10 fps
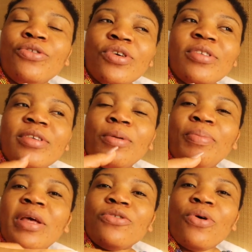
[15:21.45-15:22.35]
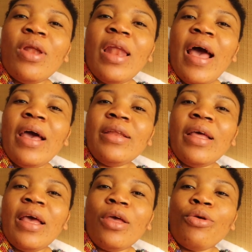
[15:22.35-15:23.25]
you just see a place online
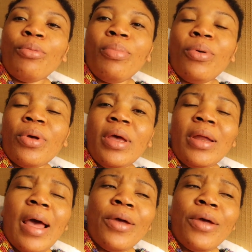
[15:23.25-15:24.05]
and you book it,